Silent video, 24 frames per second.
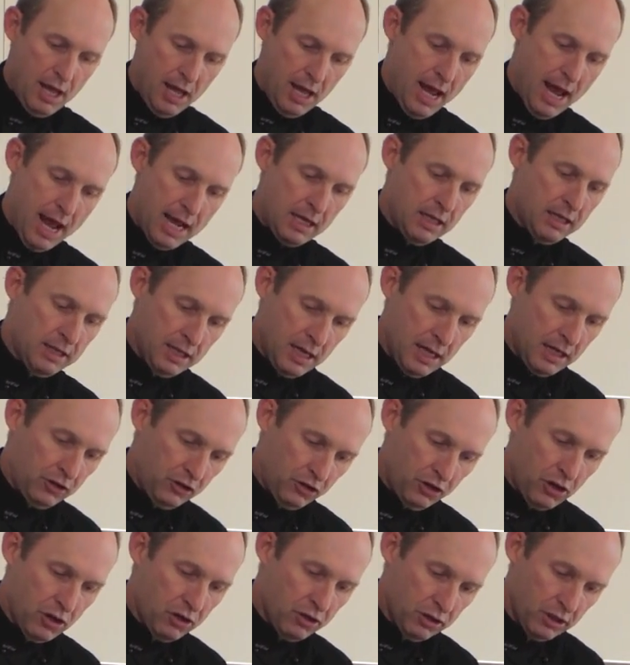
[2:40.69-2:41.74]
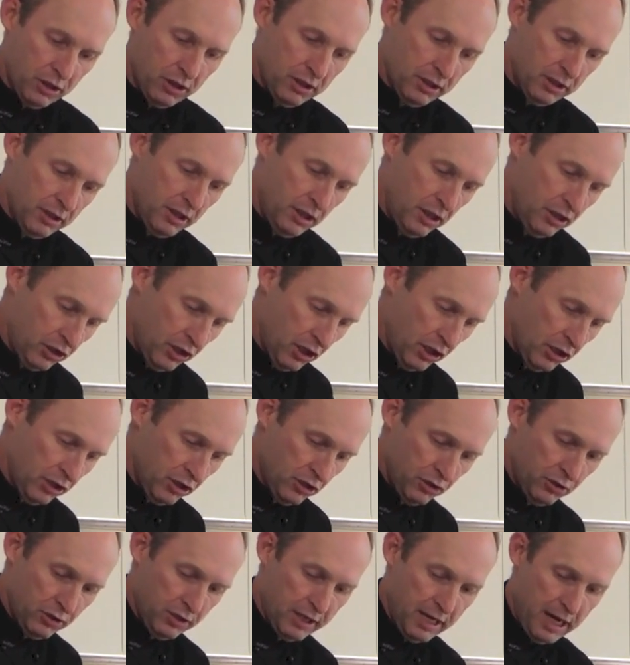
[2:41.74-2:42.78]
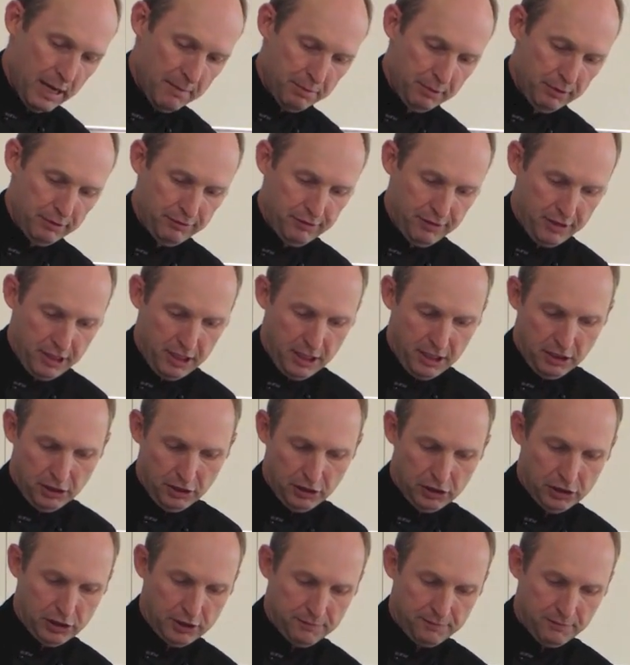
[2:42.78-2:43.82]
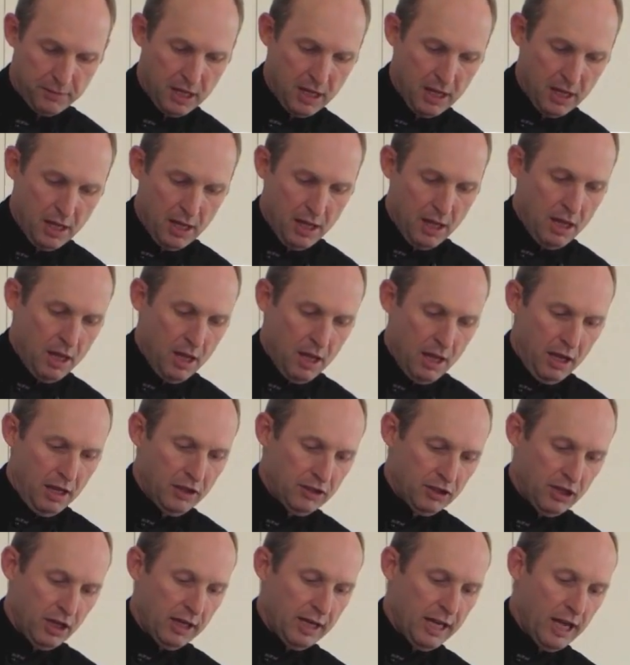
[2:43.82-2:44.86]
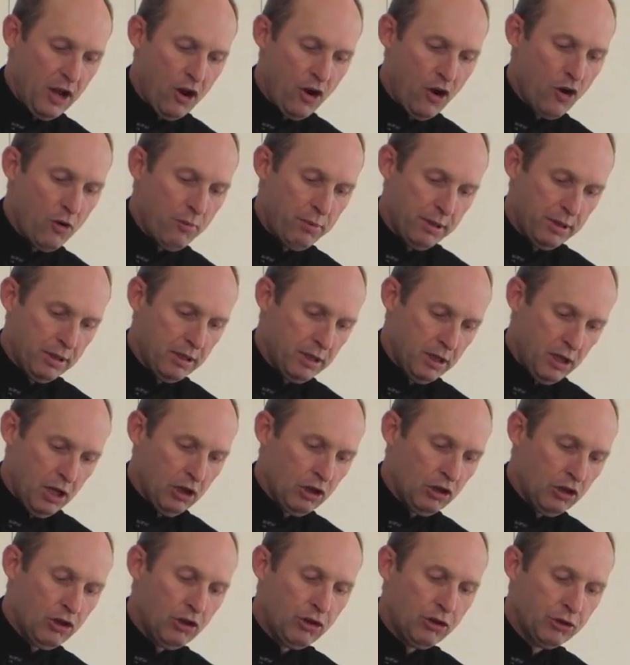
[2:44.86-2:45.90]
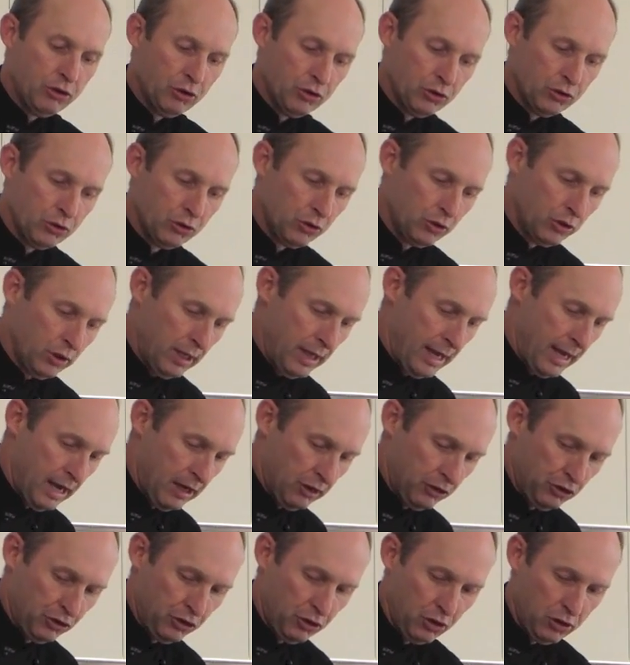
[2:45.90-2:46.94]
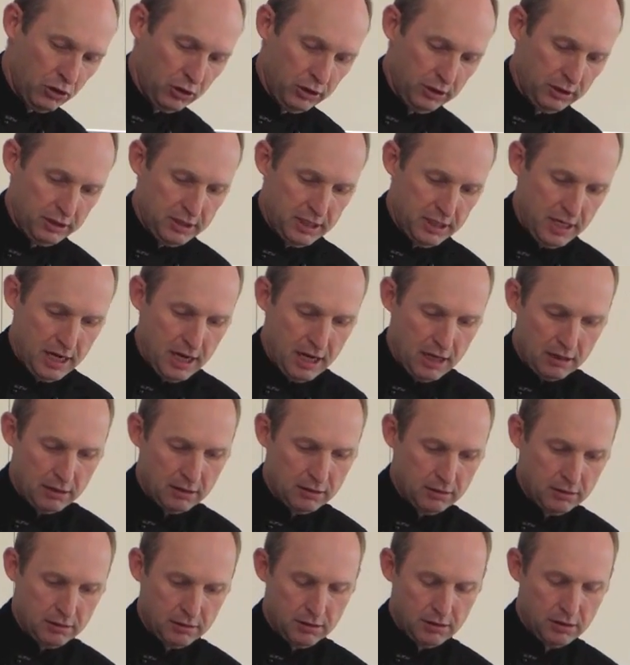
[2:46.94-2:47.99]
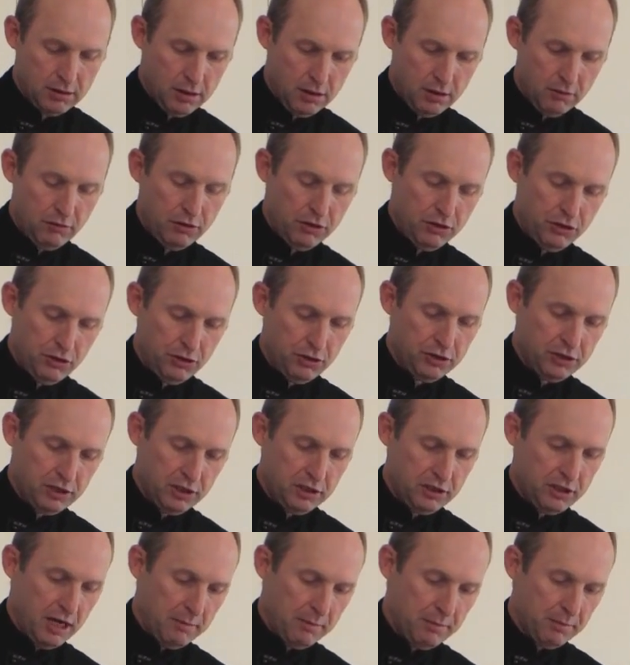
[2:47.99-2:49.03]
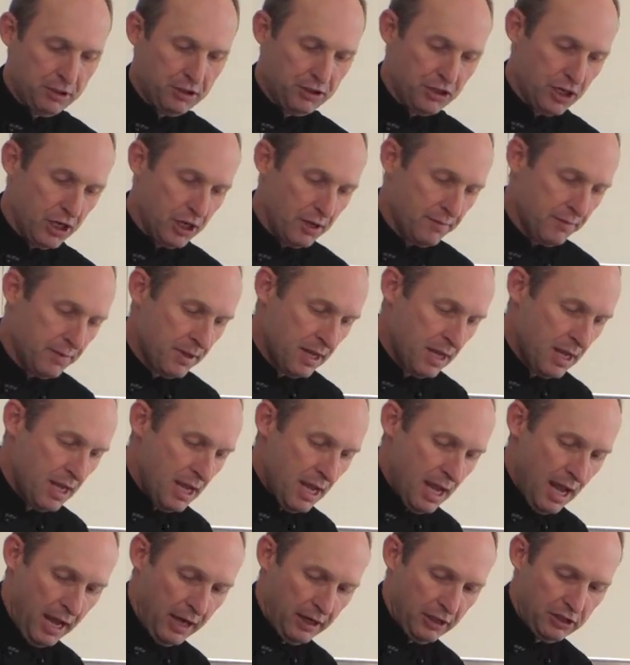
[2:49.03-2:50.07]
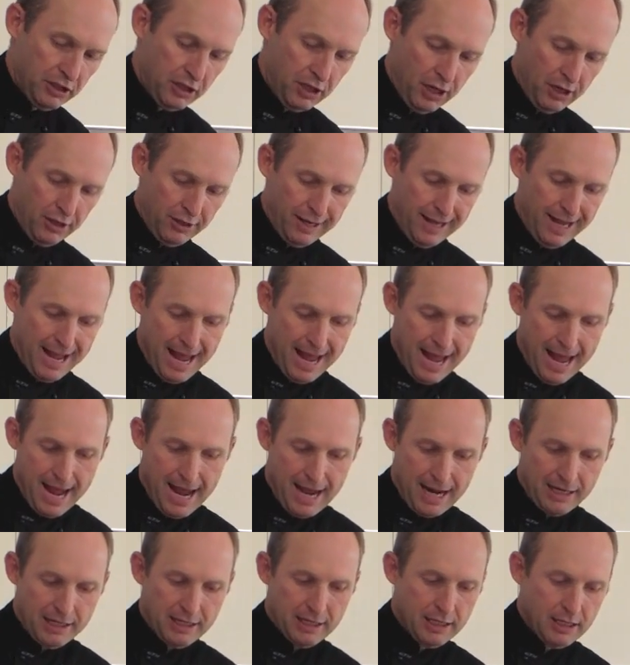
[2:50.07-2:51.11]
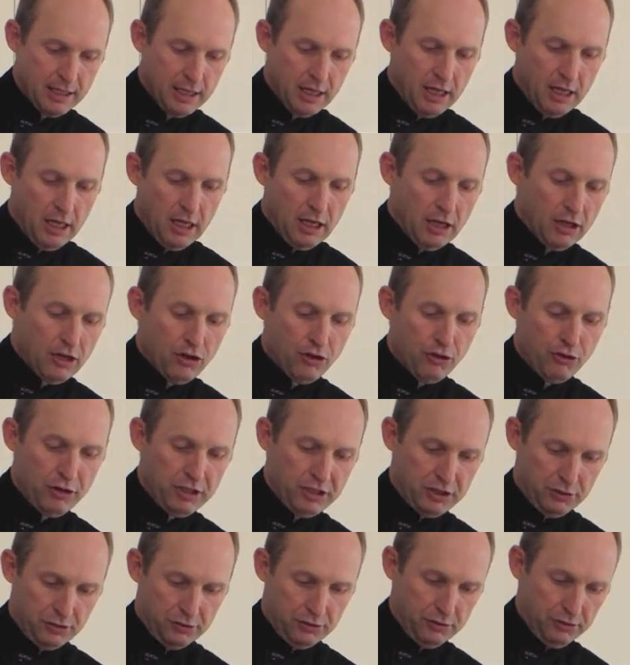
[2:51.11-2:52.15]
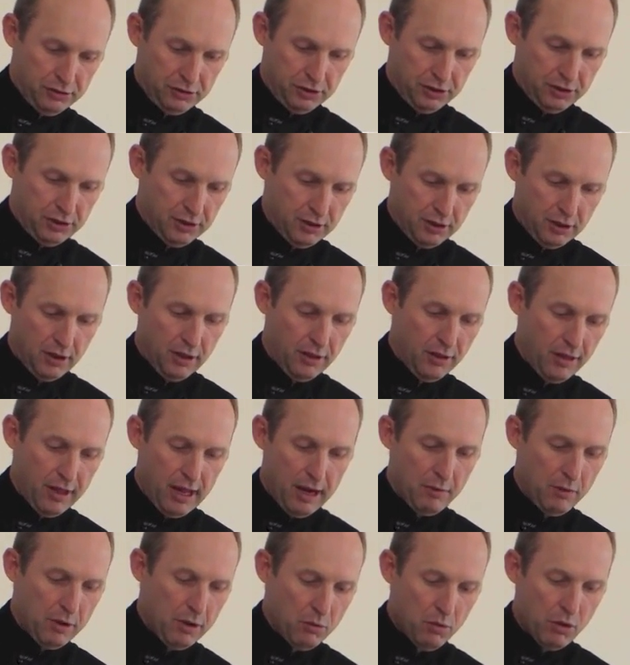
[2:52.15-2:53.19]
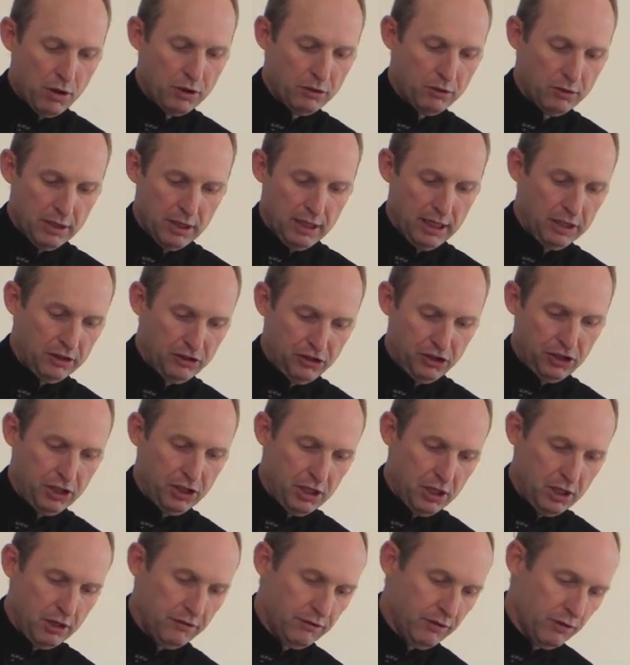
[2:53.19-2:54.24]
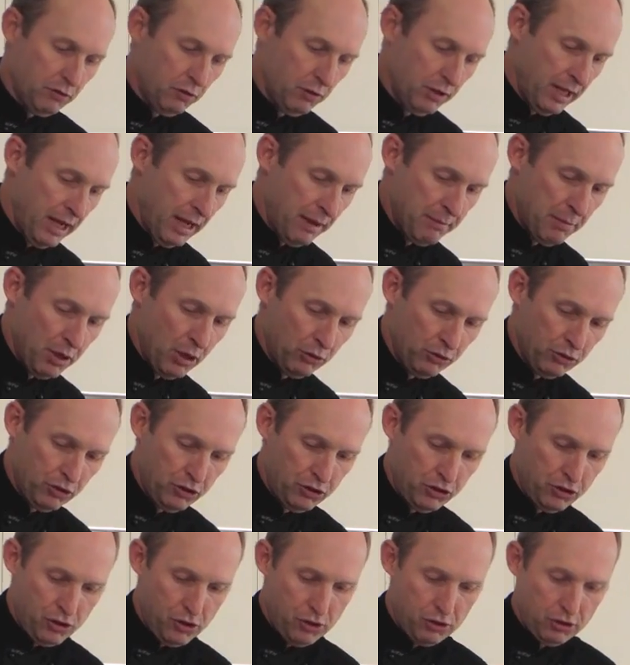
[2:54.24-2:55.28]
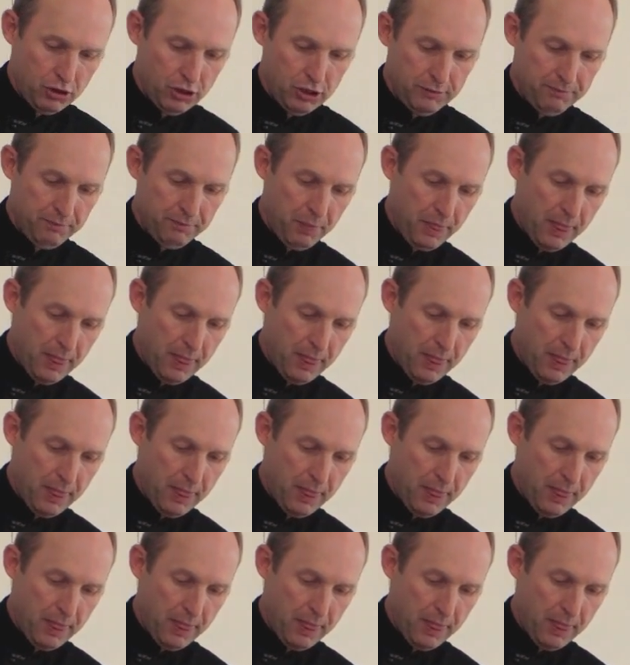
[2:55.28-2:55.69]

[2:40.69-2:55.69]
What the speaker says: adding that chocolate is going to do a couple of things. It's going to help cool our chocolate down, reduce the temperature, and it's going to add crystals that we want to achieve with our melted chocolate.